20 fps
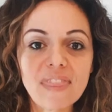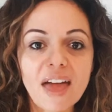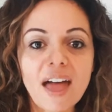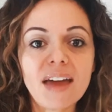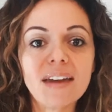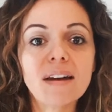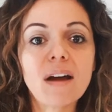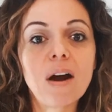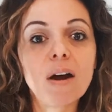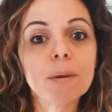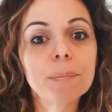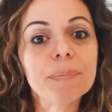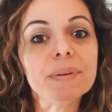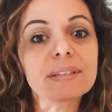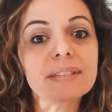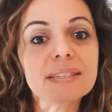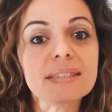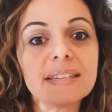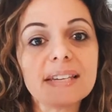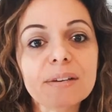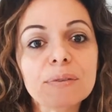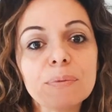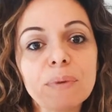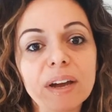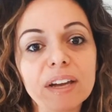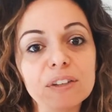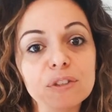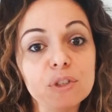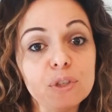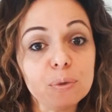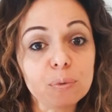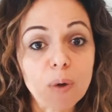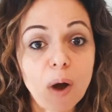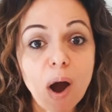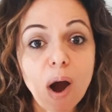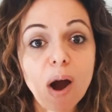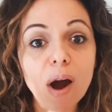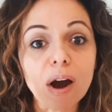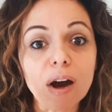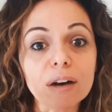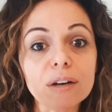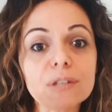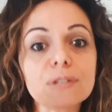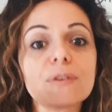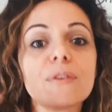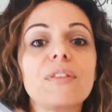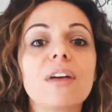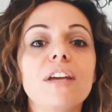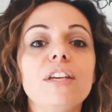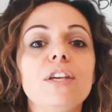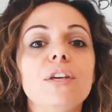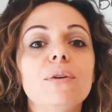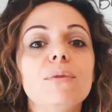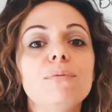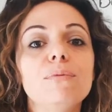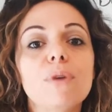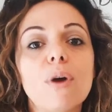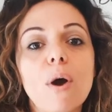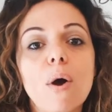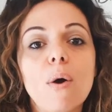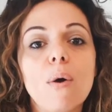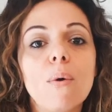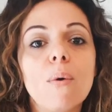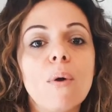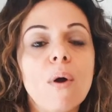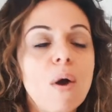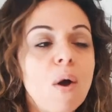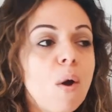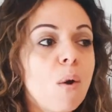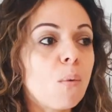that RPC range you are so that you know